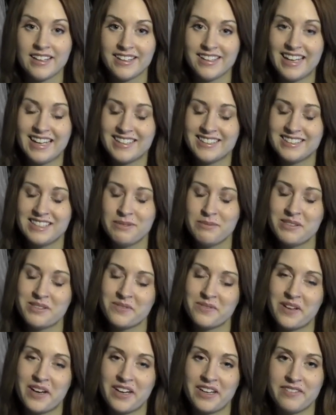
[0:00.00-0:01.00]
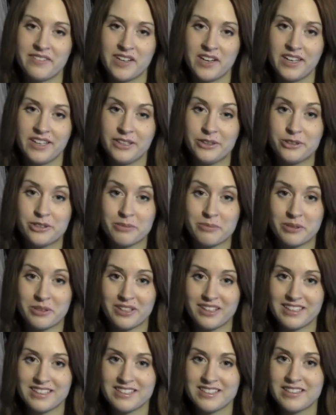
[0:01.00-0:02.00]
The next name is very, very
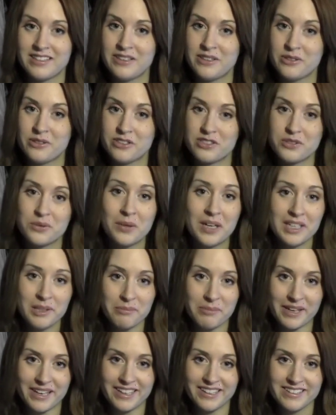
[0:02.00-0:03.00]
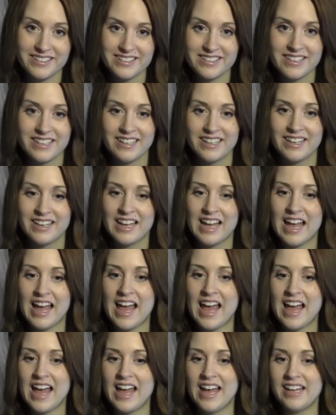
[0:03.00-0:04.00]
usable. It's used quite a bit,
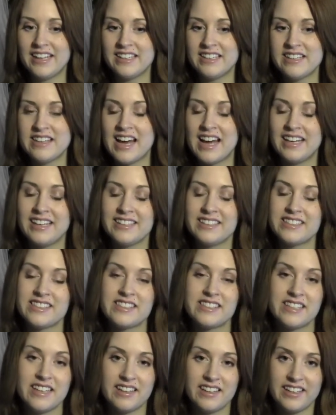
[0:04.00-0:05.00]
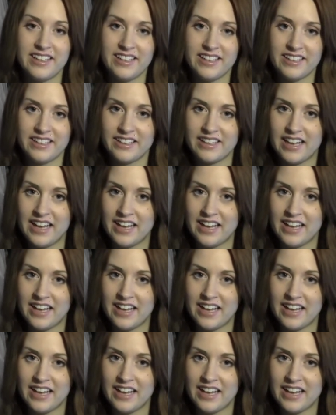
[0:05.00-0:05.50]
and that is Selene.